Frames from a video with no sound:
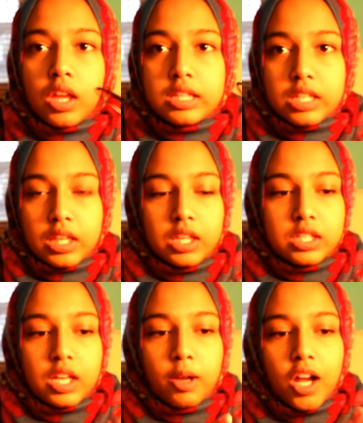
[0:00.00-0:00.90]
It's like
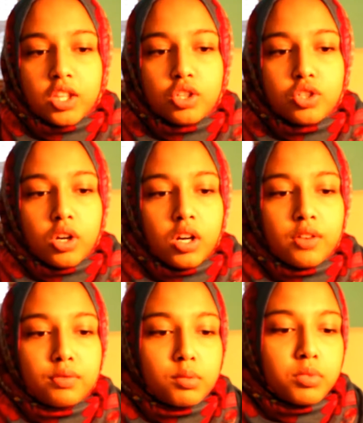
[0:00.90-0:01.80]
this. I got the
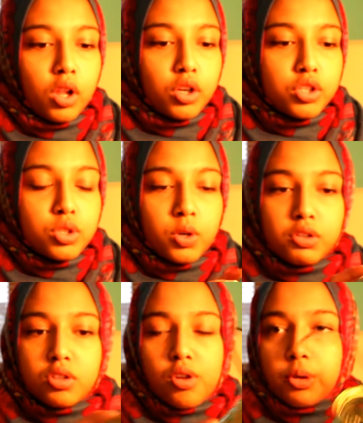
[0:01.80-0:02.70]
jar from dollar
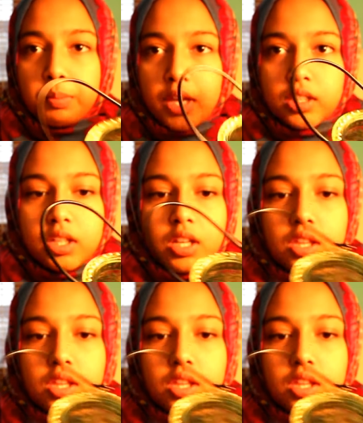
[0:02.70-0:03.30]
stores already painted,